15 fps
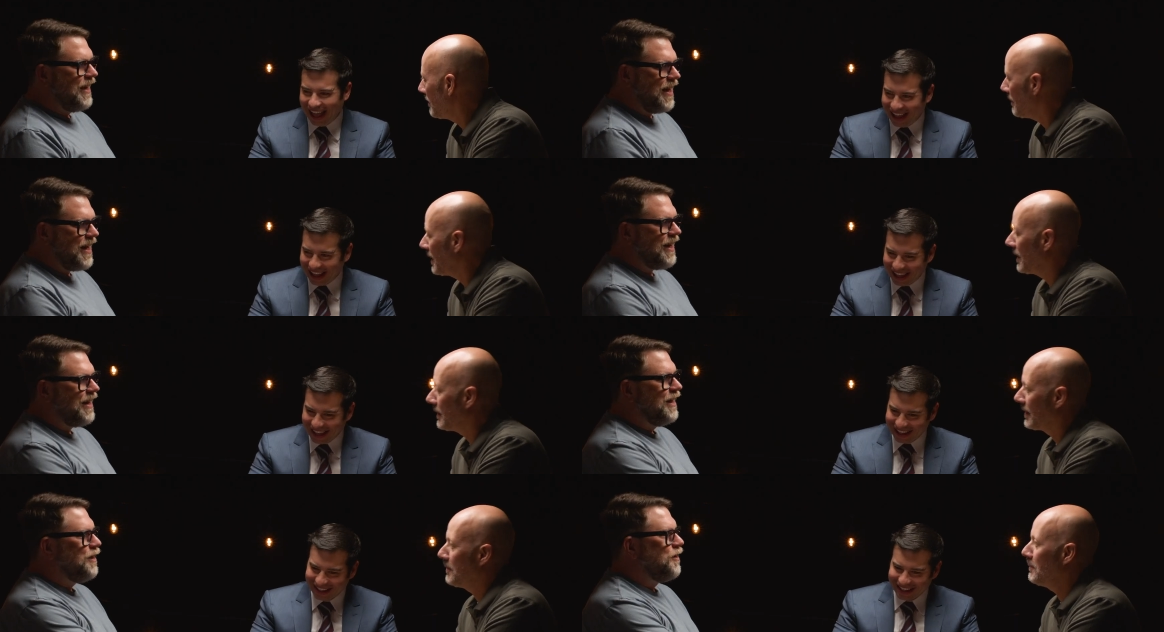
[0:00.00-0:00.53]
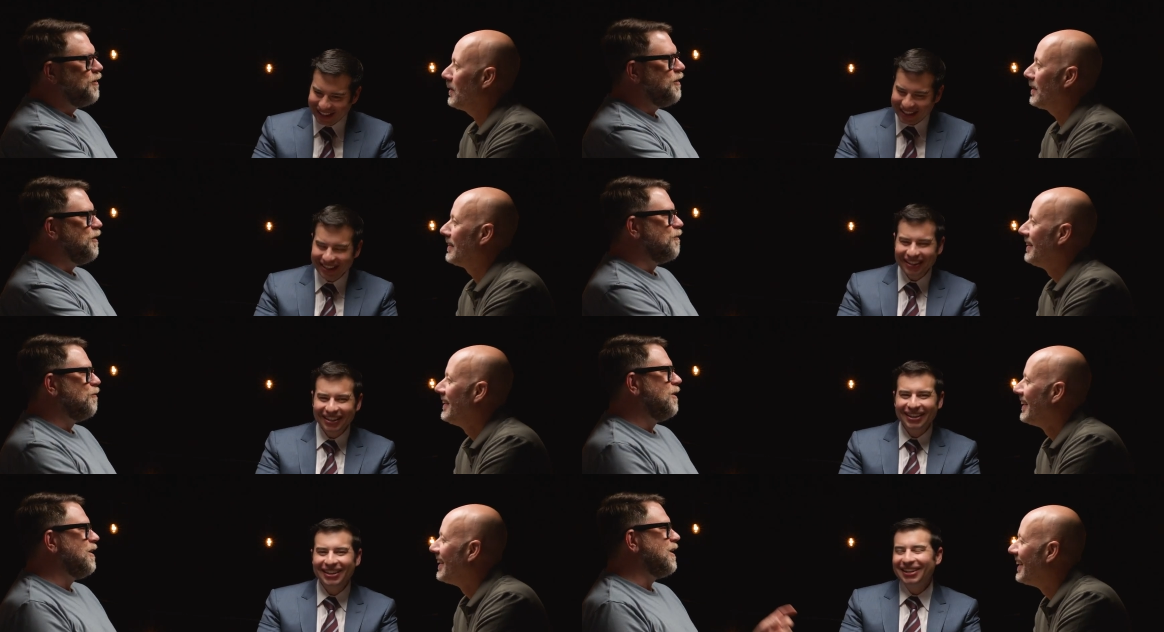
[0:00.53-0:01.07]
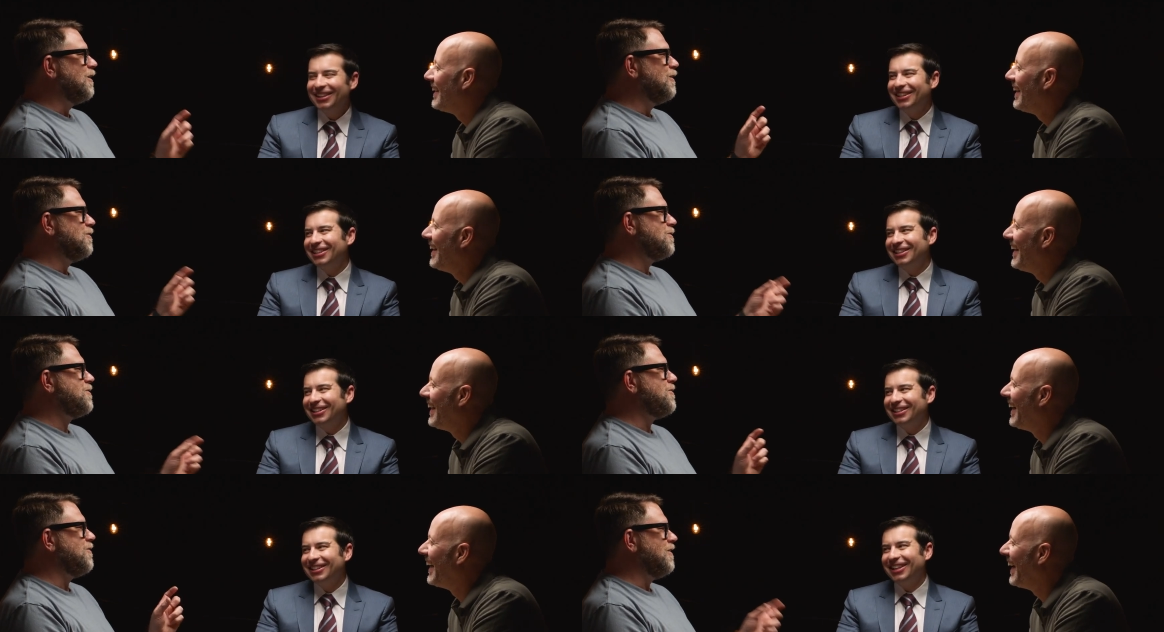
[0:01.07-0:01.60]
Speaker 1: yeah, you're, you're really
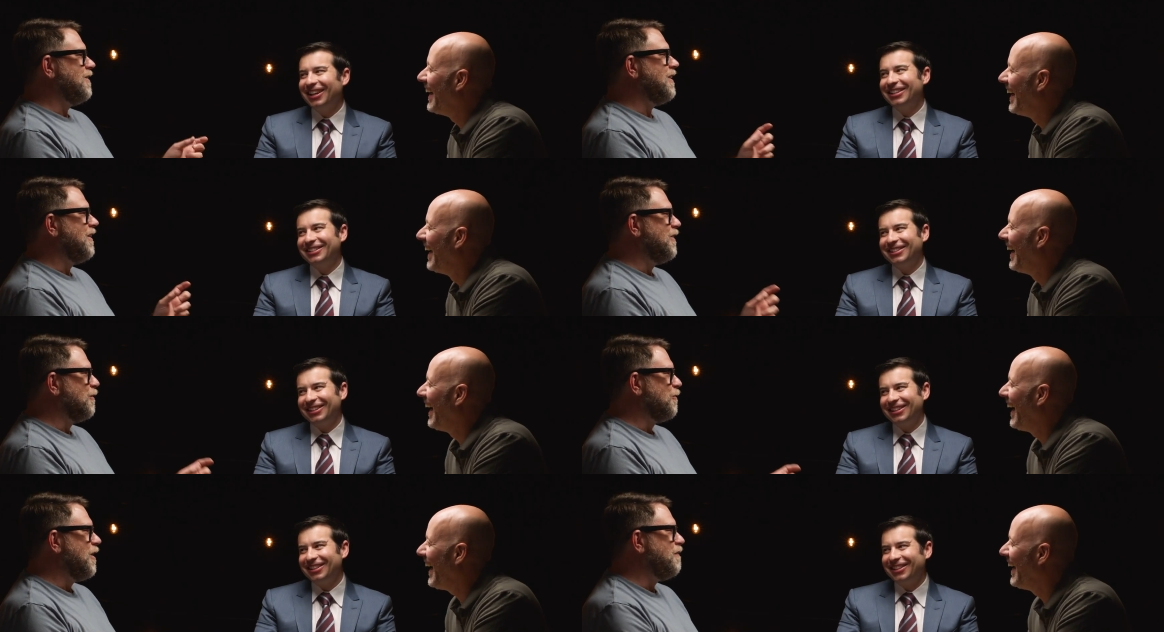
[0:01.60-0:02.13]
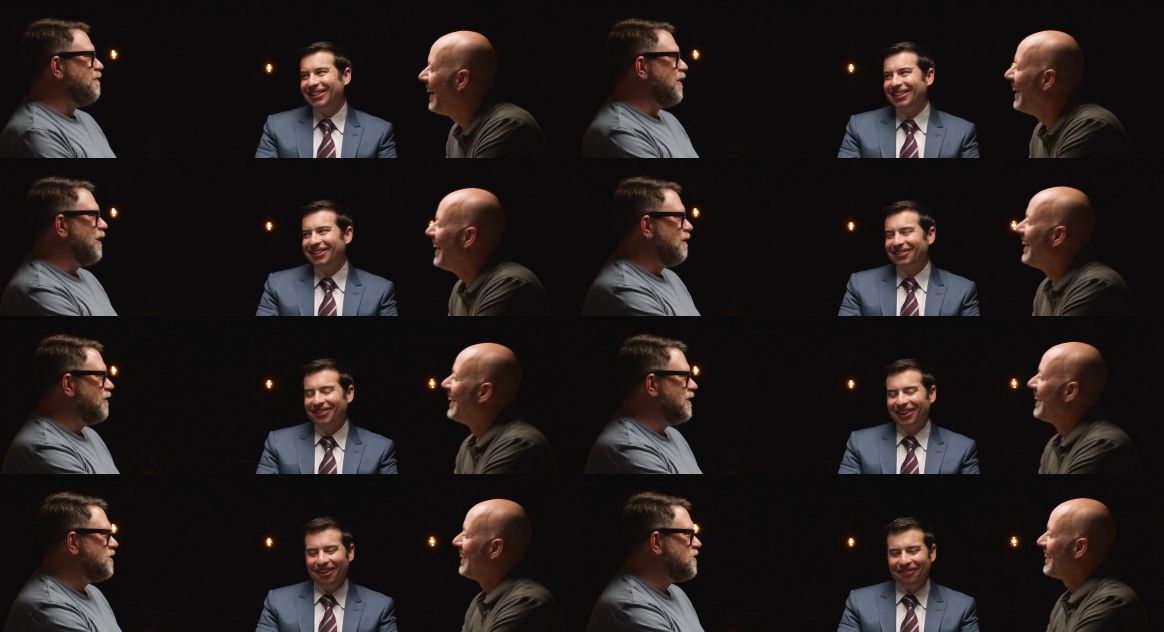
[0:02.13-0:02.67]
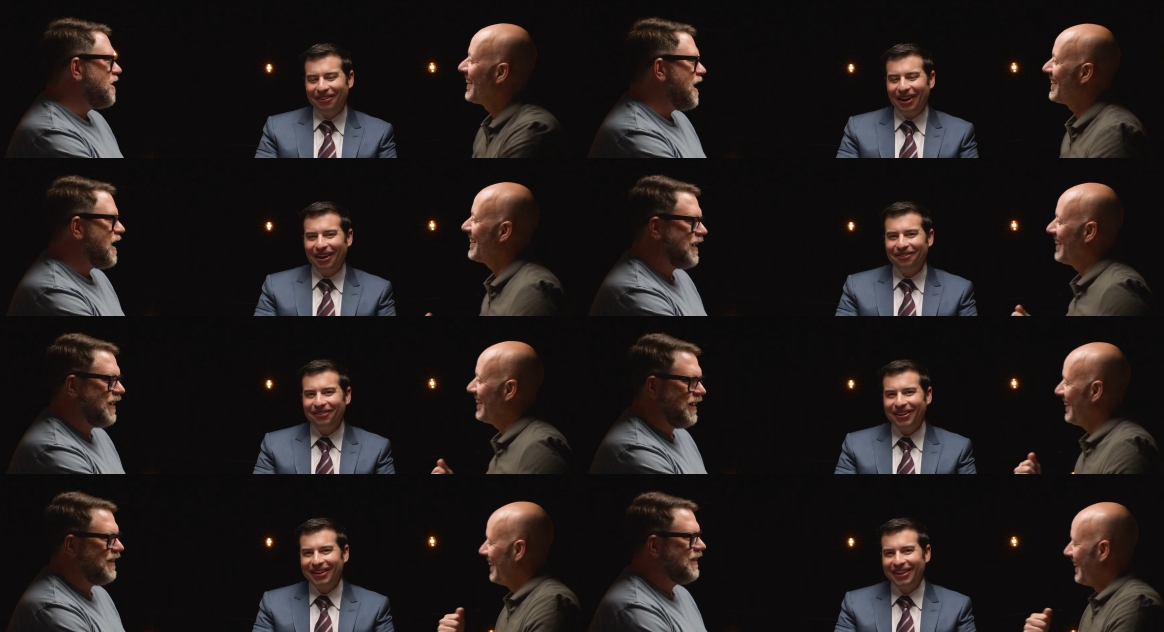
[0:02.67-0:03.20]
close to the, uh, the red velvet red
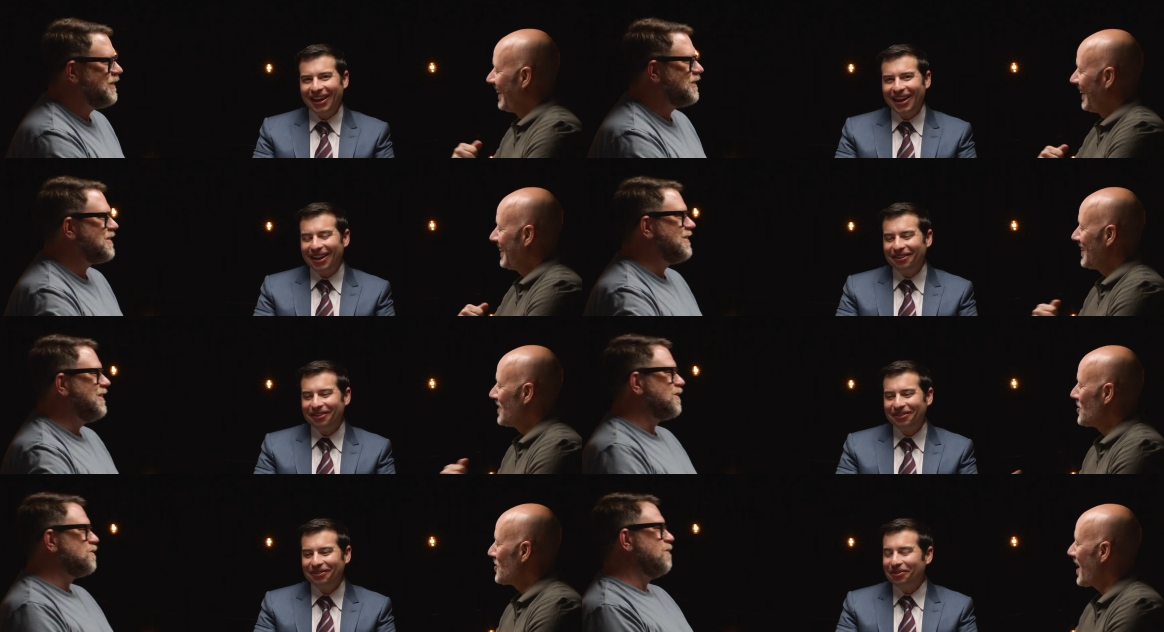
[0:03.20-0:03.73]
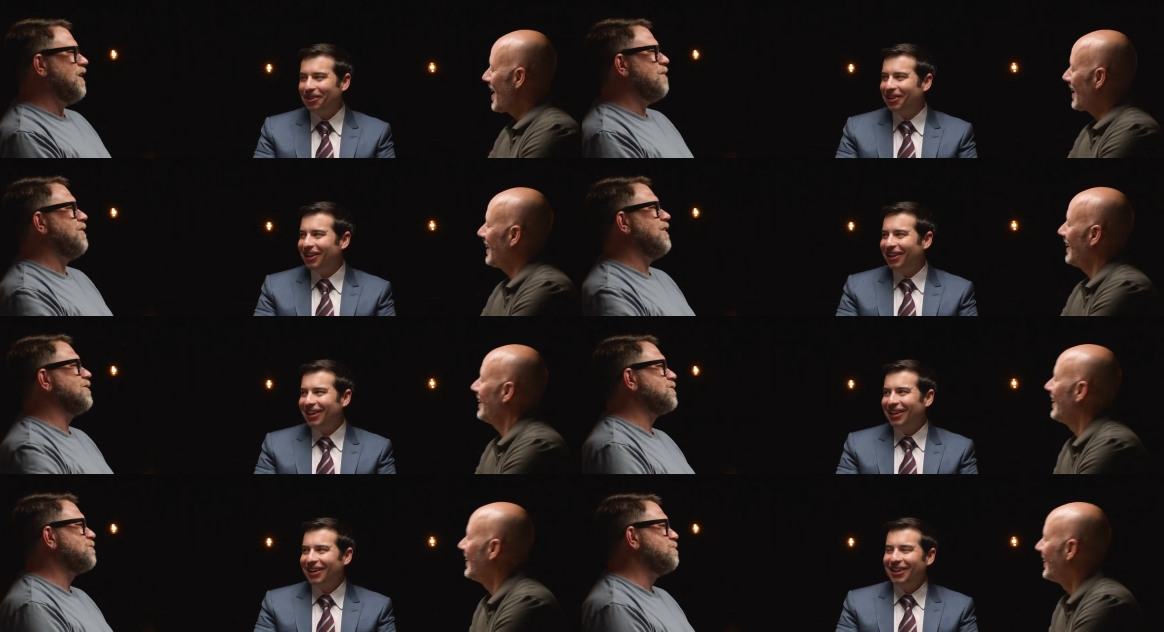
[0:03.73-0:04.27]
jacket. Velvet, yeah, this, this jacket. might be the